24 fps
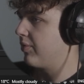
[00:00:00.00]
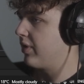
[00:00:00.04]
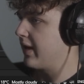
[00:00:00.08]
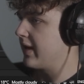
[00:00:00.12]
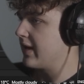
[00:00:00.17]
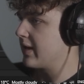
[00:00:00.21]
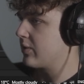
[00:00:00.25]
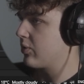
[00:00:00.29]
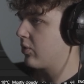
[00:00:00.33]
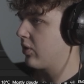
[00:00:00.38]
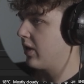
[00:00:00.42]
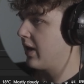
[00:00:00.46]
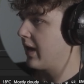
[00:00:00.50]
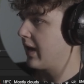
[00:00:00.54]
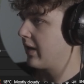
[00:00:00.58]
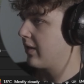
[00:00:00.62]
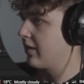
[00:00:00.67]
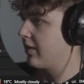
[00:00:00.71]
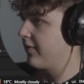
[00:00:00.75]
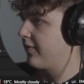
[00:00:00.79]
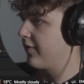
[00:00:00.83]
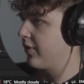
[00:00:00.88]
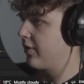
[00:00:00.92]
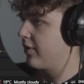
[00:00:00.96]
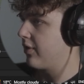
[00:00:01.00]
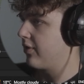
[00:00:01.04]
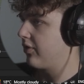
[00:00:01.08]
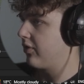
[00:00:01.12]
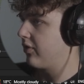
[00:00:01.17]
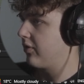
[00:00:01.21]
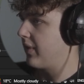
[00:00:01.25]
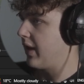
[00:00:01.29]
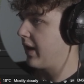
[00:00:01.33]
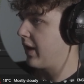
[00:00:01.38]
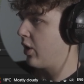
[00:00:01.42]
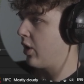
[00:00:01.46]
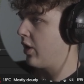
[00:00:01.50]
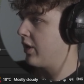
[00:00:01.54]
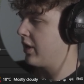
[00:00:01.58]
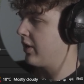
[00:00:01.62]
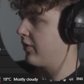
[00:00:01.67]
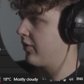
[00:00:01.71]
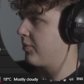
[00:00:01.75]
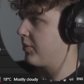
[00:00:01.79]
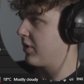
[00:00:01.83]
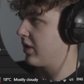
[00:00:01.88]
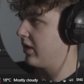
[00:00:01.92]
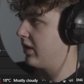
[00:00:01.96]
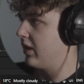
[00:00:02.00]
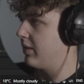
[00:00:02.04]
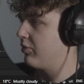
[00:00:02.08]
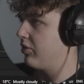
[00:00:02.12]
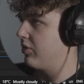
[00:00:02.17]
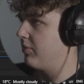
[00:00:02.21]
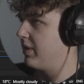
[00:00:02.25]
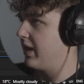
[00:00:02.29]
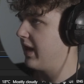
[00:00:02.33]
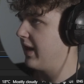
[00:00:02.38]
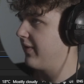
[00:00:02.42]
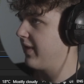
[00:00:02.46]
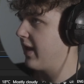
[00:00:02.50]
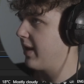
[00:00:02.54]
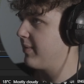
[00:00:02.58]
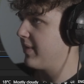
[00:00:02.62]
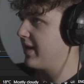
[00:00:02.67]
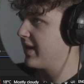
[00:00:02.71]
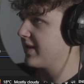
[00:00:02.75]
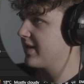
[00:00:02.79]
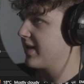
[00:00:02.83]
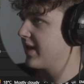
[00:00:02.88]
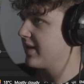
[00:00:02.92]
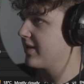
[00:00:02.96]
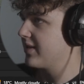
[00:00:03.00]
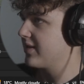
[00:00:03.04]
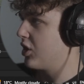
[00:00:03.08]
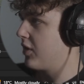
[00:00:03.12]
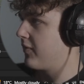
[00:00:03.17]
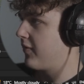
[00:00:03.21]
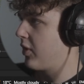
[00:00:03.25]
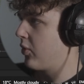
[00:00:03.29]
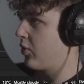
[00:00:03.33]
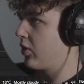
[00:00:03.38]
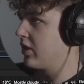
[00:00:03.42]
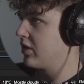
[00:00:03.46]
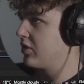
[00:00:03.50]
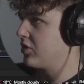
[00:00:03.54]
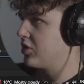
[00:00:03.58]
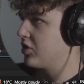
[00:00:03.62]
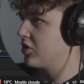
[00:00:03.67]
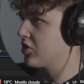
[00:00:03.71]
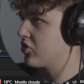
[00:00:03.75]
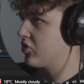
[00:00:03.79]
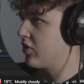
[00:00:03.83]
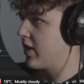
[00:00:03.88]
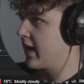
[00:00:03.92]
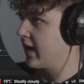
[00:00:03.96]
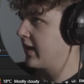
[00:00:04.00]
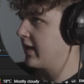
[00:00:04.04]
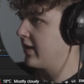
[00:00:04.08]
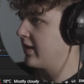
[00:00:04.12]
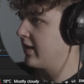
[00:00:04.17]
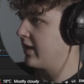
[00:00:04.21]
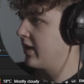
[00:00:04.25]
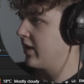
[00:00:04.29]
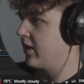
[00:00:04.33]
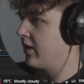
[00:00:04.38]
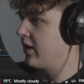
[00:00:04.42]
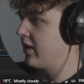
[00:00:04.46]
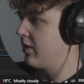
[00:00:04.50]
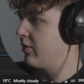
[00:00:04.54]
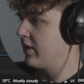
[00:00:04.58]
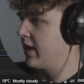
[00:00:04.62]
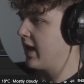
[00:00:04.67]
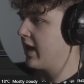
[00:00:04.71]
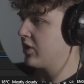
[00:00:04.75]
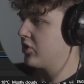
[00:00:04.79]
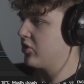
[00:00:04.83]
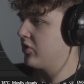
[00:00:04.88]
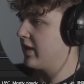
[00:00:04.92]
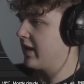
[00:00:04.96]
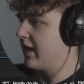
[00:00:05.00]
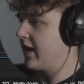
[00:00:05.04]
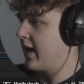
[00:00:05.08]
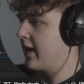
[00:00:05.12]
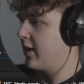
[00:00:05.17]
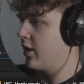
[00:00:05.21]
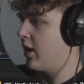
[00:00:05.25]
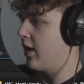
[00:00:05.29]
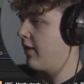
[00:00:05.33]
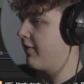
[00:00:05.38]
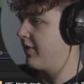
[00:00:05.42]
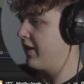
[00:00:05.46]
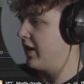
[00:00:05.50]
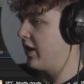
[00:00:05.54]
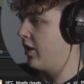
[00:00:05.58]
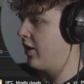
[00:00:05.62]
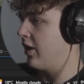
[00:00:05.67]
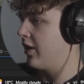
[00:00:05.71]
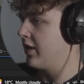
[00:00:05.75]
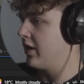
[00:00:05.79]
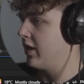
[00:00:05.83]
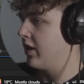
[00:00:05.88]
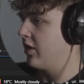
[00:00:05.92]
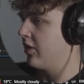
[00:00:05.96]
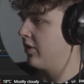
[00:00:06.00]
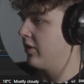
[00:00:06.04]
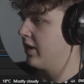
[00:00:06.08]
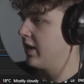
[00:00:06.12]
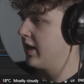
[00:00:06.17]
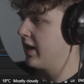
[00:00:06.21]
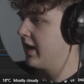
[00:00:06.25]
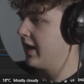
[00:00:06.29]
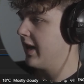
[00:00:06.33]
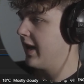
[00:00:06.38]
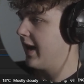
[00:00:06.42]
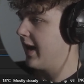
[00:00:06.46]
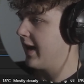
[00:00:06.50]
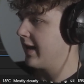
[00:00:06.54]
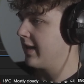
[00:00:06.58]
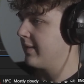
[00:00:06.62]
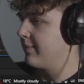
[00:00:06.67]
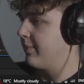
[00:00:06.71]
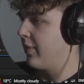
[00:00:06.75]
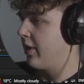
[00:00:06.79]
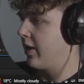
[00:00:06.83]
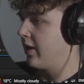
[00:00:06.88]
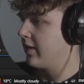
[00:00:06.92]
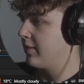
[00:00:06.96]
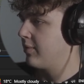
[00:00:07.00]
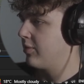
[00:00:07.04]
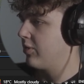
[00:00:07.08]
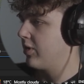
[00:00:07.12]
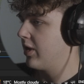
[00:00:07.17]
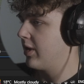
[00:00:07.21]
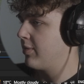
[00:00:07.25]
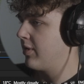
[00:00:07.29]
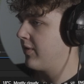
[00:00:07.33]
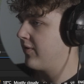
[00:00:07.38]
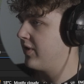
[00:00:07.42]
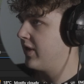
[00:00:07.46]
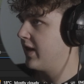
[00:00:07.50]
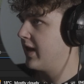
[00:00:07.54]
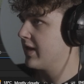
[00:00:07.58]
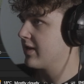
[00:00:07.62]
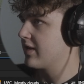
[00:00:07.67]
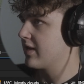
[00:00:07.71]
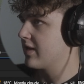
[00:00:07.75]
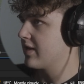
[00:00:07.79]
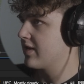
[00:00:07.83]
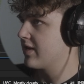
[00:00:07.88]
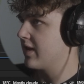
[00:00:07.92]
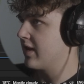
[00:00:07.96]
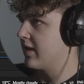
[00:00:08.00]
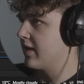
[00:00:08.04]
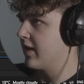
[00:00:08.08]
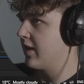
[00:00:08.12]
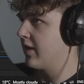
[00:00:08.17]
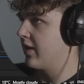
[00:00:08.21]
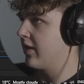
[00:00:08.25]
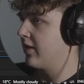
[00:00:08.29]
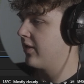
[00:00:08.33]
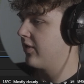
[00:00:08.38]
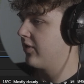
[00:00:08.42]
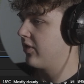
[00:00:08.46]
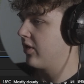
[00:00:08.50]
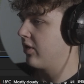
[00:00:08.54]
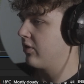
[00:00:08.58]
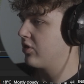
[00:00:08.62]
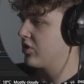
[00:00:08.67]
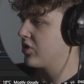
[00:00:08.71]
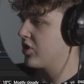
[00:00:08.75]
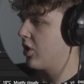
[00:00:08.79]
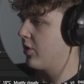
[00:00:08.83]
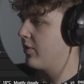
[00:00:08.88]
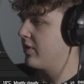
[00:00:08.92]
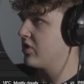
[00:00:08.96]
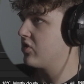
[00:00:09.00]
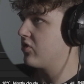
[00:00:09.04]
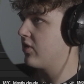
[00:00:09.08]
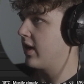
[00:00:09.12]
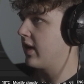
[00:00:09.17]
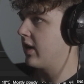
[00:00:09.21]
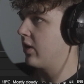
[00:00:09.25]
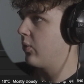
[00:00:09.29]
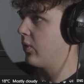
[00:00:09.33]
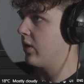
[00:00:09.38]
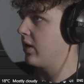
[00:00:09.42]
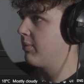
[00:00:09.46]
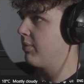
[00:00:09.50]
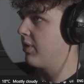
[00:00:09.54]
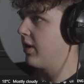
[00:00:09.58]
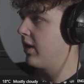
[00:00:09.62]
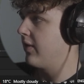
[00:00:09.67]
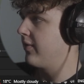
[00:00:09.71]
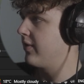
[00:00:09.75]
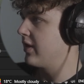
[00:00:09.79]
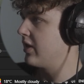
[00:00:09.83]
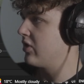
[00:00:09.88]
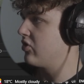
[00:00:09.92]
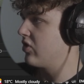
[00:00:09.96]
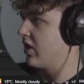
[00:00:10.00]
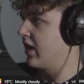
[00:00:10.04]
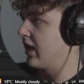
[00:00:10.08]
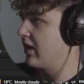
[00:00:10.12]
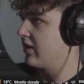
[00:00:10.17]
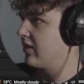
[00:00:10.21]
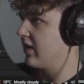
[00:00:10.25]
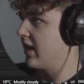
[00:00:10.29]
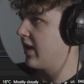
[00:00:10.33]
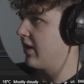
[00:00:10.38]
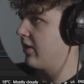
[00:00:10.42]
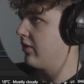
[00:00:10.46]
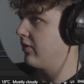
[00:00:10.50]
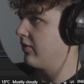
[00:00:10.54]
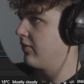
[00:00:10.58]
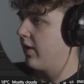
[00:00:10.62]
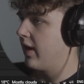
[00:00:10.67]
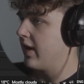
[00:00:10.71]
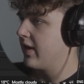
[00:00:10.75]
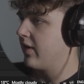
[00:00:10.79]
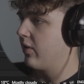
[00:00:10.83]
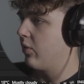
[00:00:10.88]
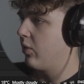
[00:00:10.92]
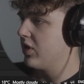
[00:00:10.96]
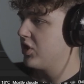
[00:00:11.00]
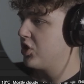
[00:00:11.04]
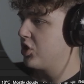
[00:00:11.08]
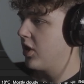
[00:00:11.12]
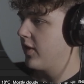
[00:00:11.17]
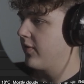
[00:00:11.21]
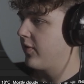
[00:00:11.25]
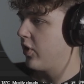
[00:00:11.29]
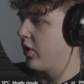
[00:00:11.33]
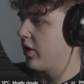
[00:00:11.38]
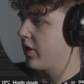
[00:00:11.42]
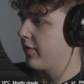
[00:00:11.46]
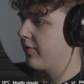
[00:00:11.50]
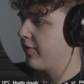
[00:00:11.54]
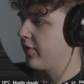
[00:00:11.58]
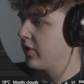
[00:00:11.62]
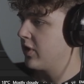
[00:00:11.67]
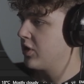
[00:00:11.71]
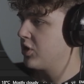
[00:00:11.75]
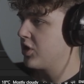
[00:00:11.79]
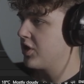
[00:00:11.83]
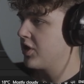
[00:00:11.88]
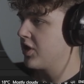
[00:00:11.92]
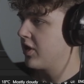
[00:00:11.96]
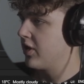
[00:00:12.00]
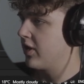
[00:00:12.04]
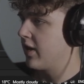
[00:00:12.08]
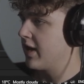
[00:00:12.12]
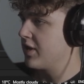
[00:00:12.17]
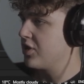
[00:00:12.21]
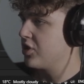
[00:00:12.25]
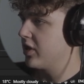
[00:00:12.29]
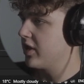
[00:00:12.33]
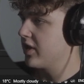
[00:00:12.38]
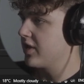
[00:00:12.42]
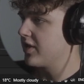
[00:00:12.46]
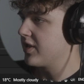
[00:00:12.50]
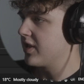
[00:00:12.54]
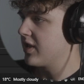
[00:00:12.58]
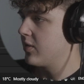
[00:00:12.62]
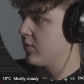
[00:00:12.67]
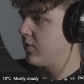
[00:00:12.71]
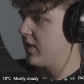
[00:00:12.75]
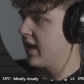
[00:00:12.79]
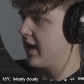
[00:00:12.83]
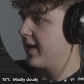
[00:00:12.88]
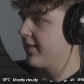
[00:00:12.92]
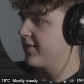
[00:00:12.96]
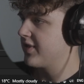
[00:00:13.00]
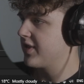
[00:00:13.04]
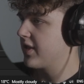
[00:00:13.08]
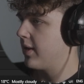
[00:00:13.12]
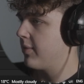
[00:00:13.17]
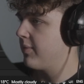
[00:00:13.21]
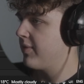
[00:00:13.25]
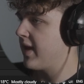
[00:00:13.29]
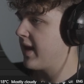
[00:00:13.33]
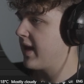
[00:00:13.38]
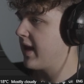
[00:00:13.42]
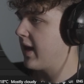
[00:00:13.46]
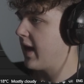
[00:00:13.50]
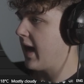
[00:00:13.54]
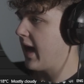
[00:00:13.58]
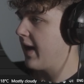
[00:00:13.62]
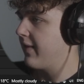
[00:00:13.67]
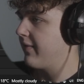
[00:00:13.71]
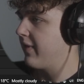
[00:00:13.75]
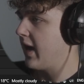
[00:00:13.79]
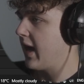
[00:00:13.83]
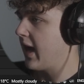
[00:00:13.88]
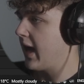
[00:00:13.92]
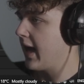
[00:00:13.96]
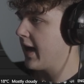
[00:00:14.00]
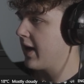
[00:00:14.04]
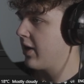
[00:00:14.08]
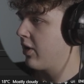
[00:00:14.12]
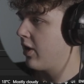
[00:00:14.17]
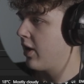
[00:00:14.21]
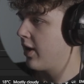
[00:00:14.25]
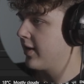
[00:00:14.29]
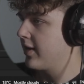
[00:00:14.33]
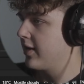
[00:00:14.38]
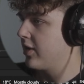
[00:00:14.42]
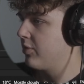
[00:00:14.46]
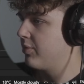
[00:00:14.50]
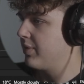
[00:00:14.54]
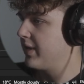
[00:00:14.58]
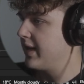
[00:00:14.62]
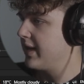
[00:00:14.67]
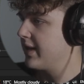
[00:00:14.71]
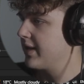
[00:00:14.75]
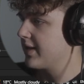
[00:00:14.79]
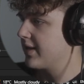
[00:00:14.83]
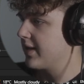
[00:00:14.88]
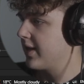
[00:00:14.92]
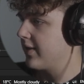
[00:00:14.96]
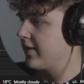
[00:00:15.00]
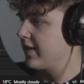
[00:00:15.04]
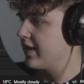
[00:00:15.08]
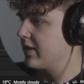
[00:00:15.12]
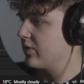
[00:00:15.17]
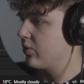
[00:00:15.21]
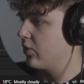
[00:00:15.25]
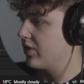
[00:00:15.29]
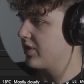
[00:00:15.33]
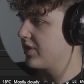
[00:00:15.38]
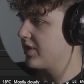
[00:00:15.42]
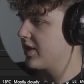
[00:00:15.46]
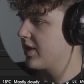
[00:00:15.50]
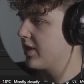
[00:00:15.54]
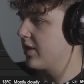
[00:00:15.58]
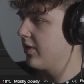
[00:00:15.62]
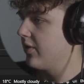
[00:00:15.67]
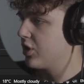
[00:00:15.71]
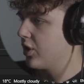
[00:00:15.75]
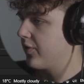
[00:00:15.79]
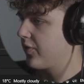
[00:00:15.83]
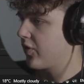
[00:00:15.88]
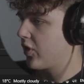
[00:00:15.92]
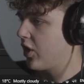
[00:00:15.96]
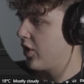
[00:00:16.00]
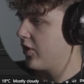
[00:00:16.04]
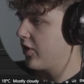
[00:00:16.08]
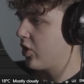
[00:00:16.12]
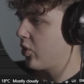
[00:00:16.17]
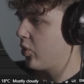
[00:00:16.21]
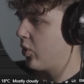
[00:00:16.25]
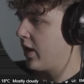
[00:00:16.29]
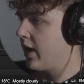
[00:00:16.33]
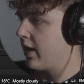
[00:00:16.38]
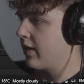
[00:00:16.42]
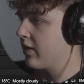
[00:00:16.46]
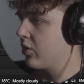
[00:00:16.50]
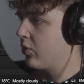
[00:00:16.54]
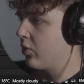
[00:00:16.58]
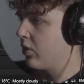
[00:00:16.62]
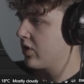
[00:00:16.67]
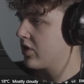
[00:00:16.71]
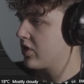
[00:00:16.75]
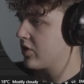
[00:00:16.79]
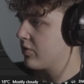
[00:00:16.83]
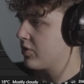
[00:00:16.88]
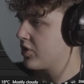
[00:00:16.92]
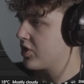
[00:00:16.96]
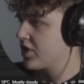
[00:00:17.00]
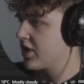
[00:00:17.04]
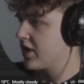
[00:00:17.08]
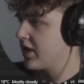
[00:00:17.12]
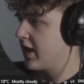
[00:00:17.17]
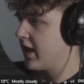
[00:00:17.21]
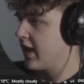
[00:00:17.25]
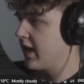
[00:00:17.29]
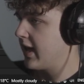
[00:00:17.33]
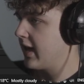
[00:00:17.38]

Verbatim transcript: place where like the first like audio from the clip would be, if that makes sense. So if I were to just drag it in here, it would actually cut off the audio at the bottom clip, if you guys can see there. So just always drag it one above and then drag it down. All right, now once you have all your footage in here, as you can see, we have some that have higher audio peaks than these ones here. So for all the quieter ones, we're just going to